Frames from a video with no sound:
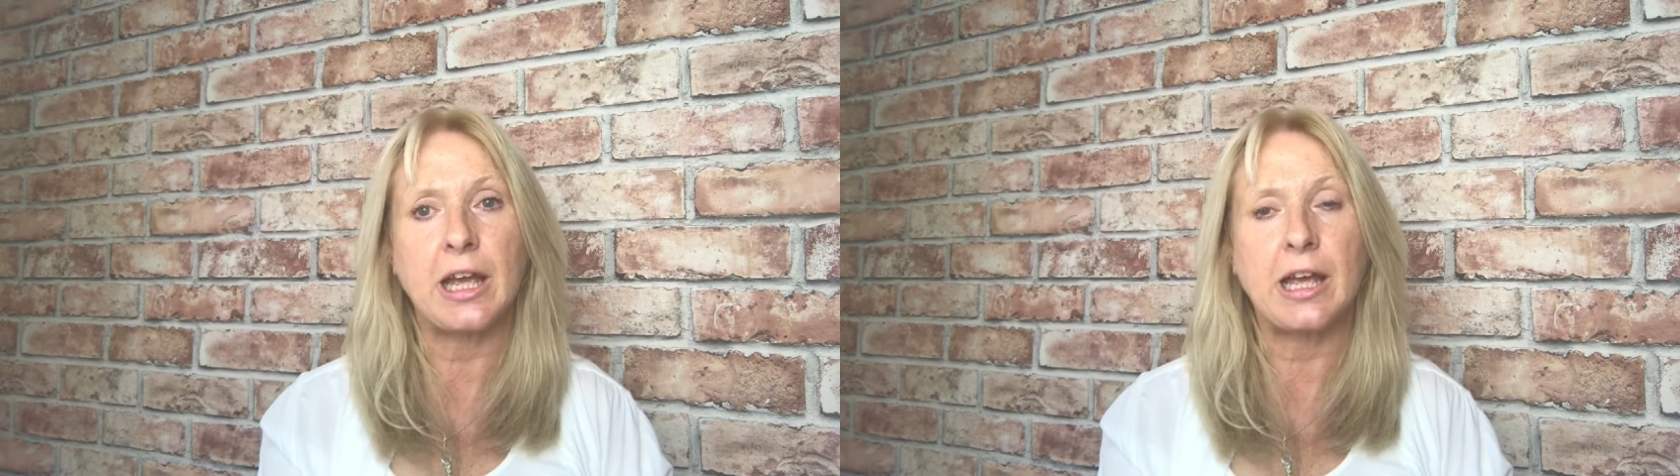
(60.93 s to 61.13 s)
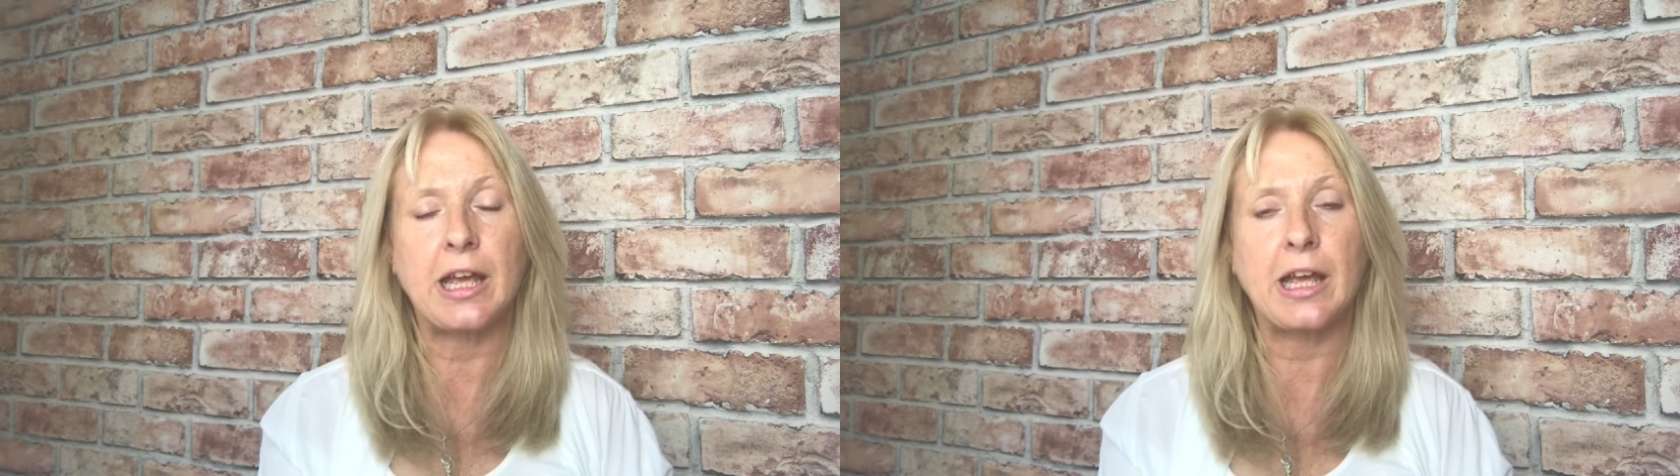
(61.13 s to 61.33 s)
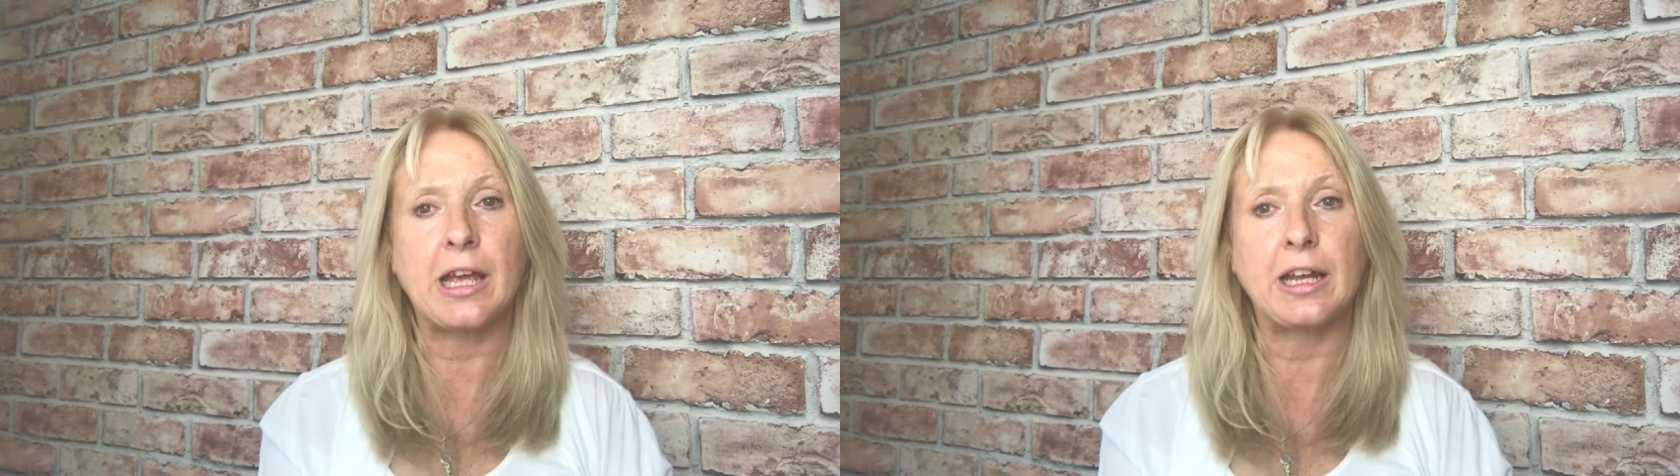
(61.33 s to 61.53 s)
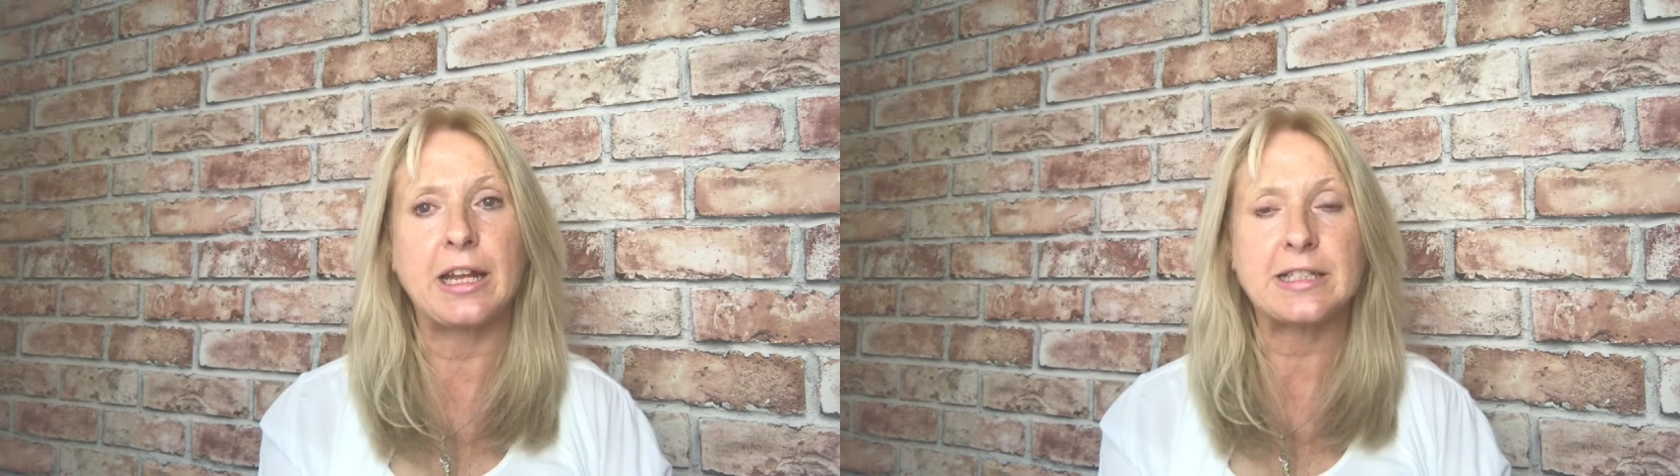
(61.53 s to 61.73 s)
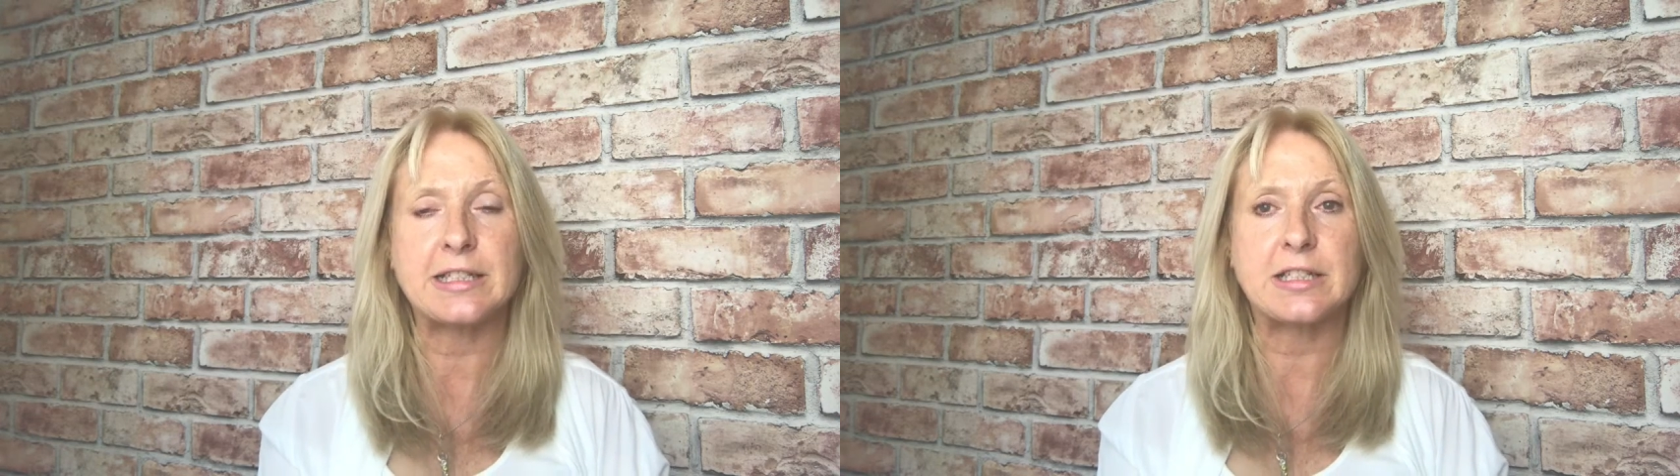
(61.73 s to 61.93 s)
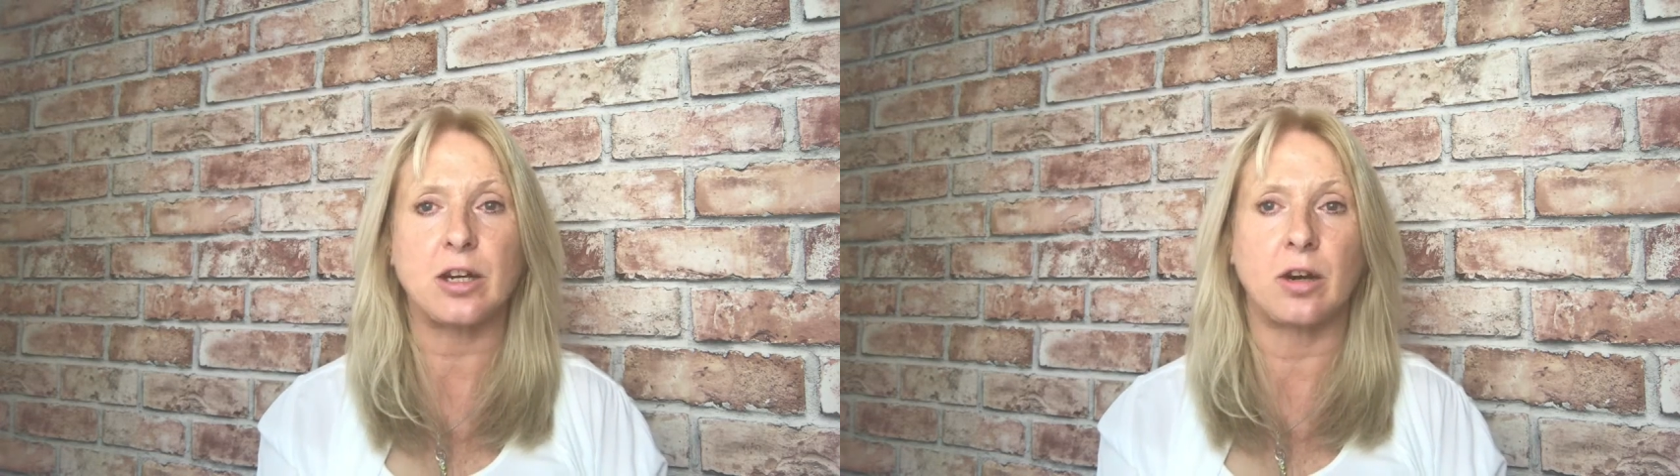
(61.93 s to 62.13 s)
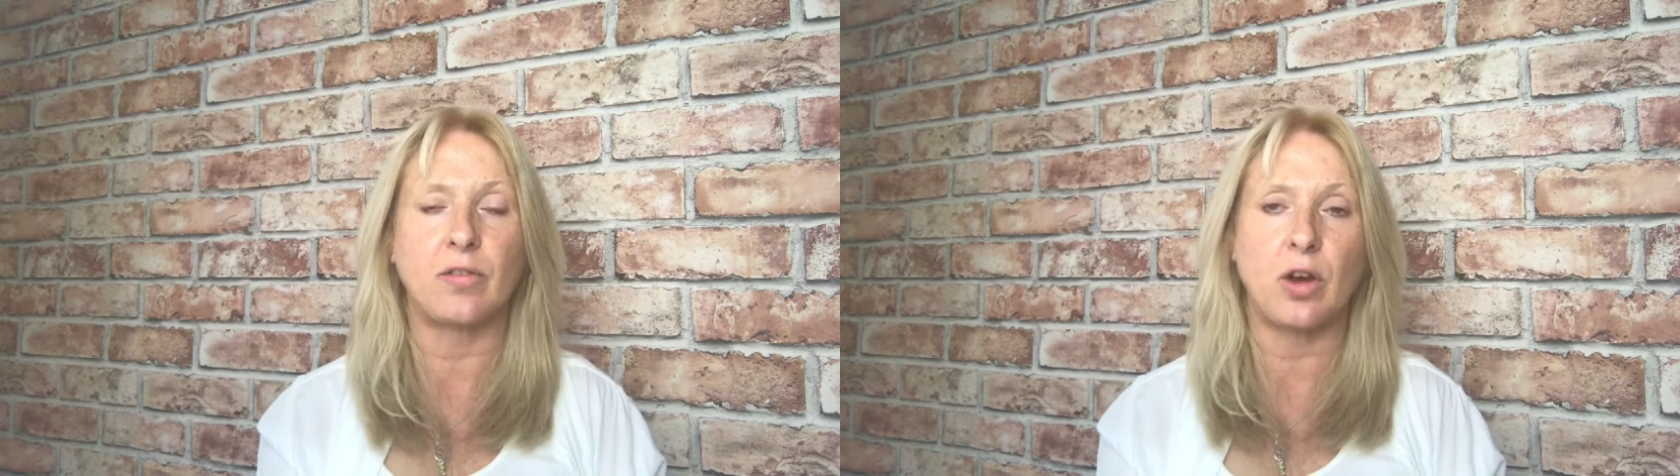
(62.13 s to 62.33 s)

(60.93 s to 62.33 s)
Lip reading: a list of